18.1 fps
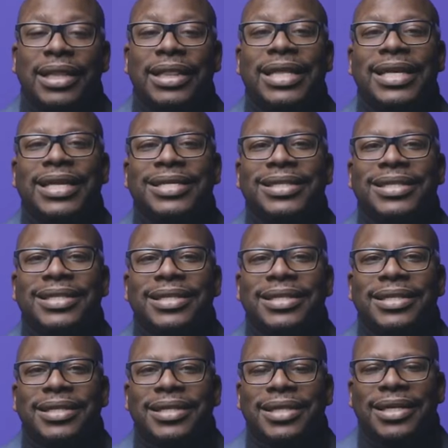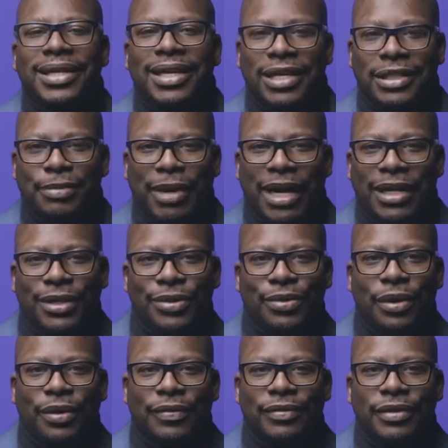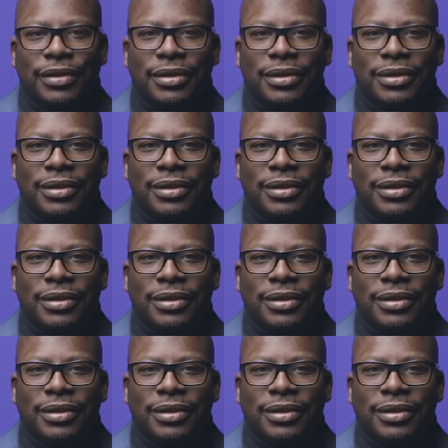This is my do-over.